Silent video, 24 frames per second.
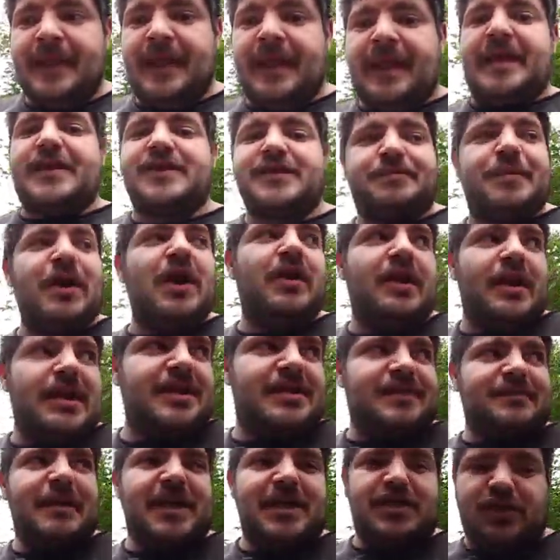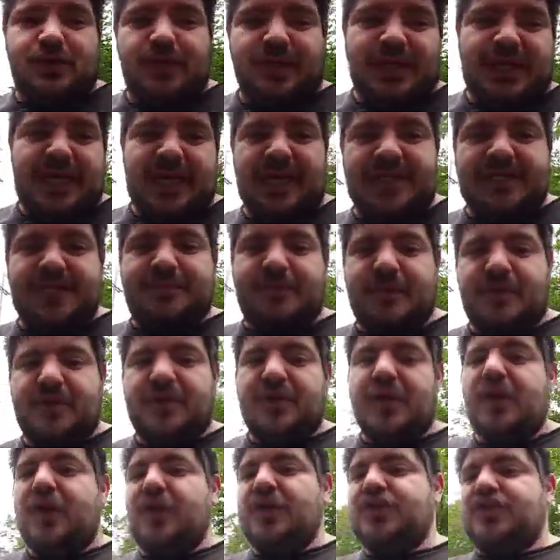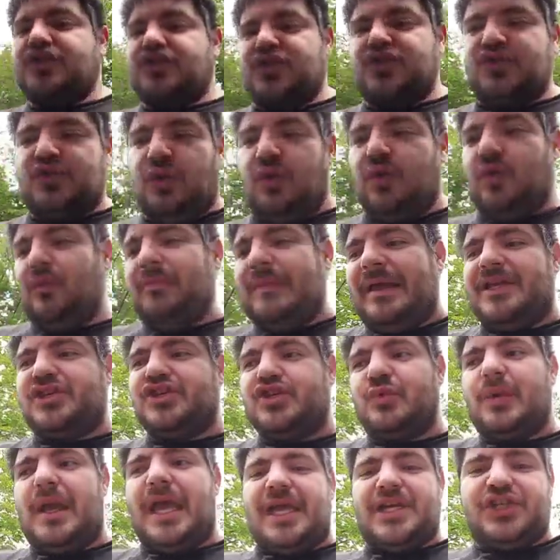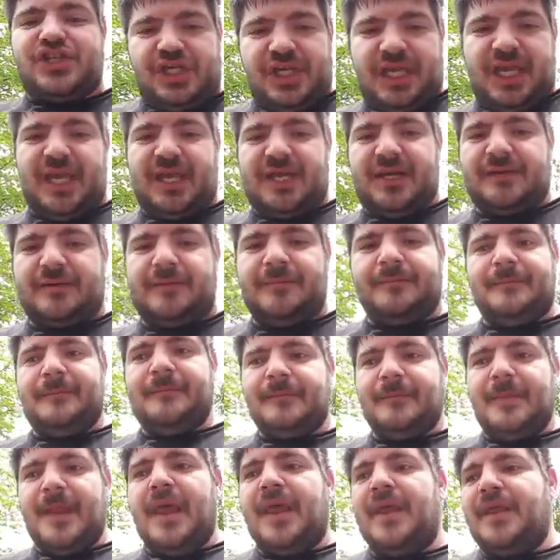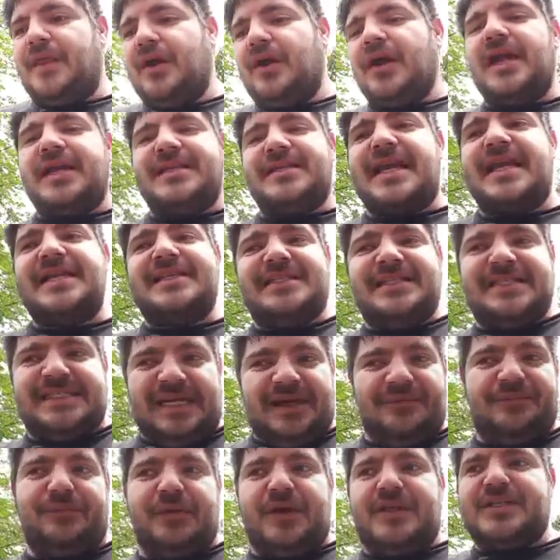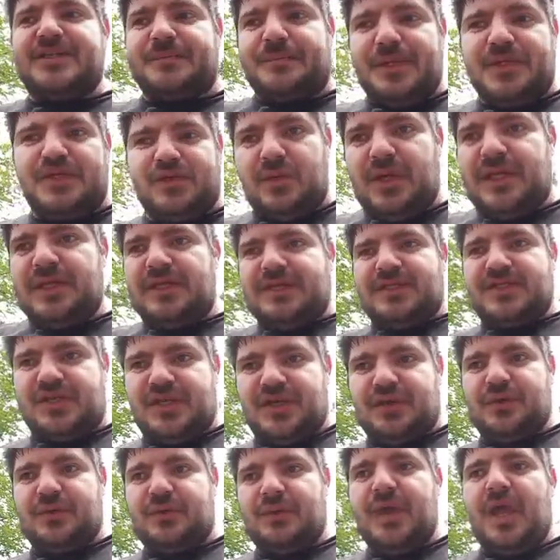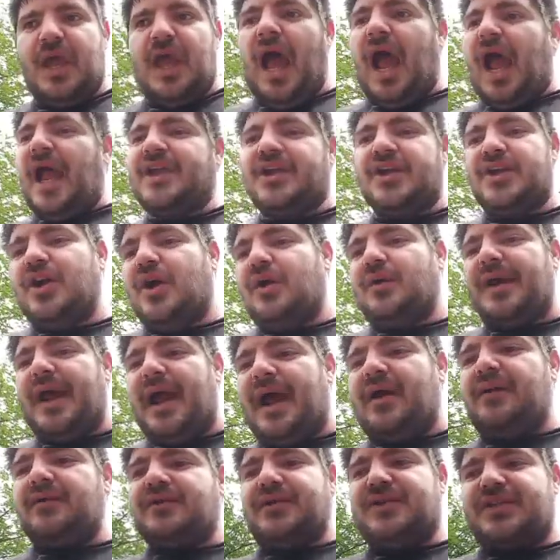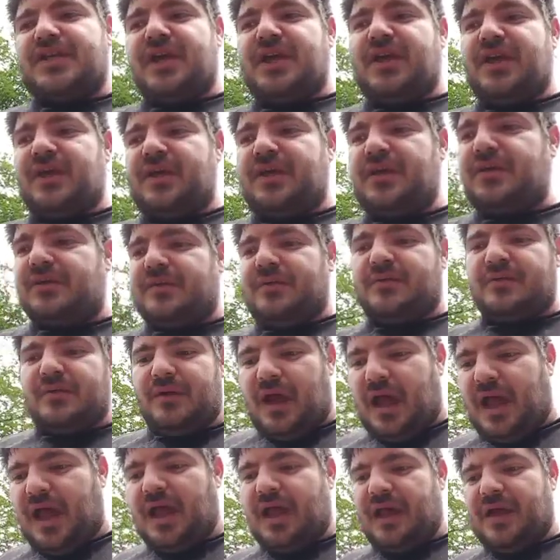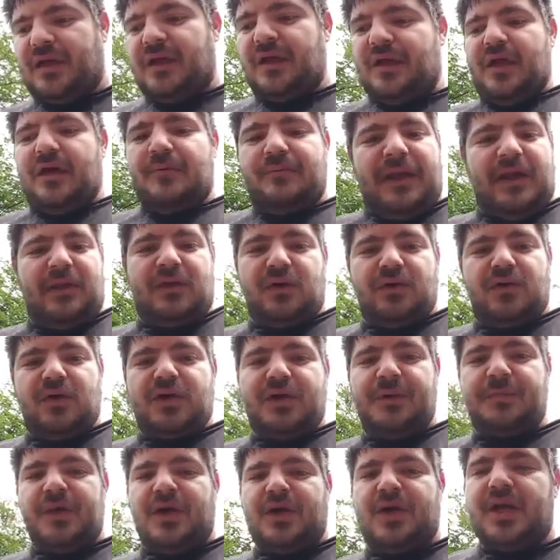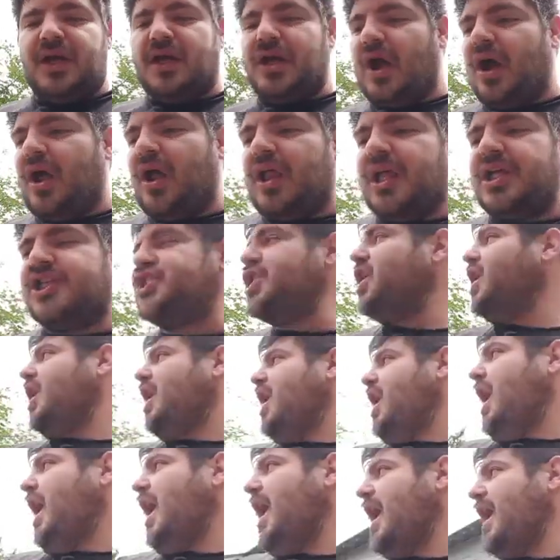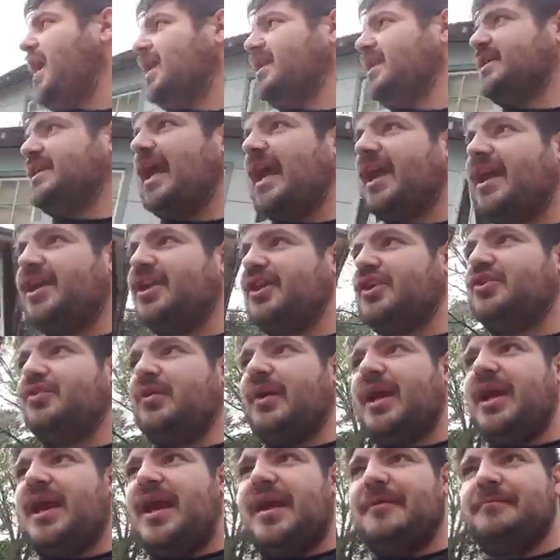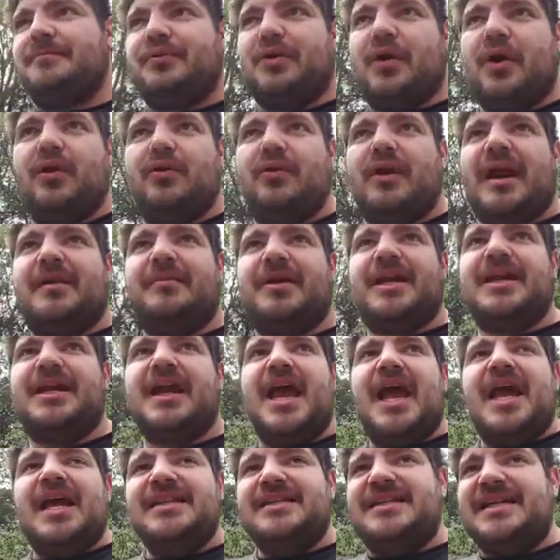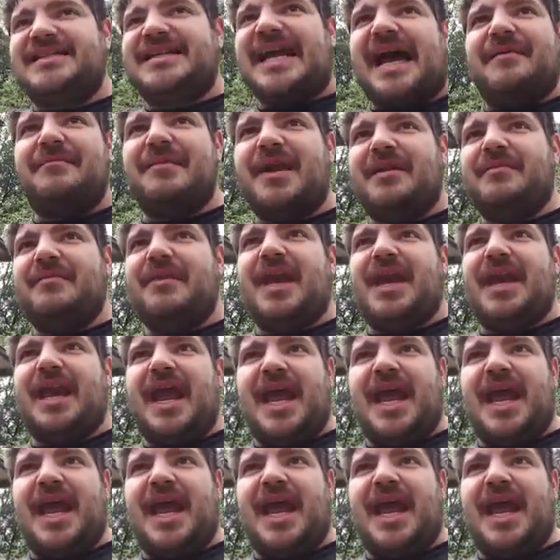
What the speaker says: Experience makes you an expert. School makes you educated. There is a difference between the two. I could go down to my local community college and get a degree in programming. Does that make me an